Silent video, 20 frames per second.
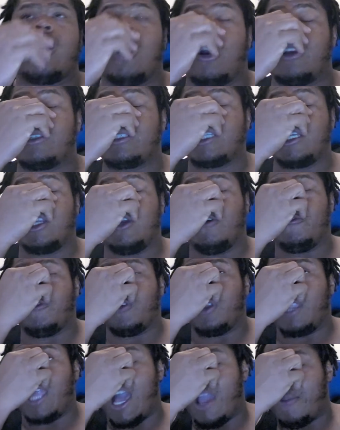Casino for
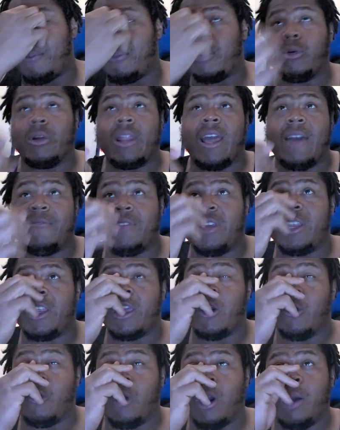Life, pull that
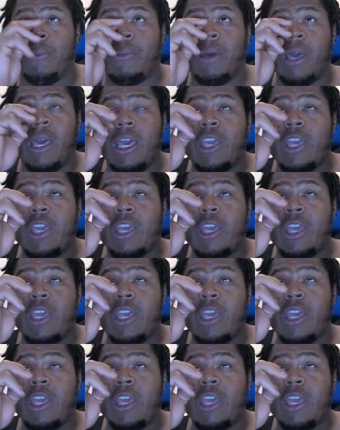video up.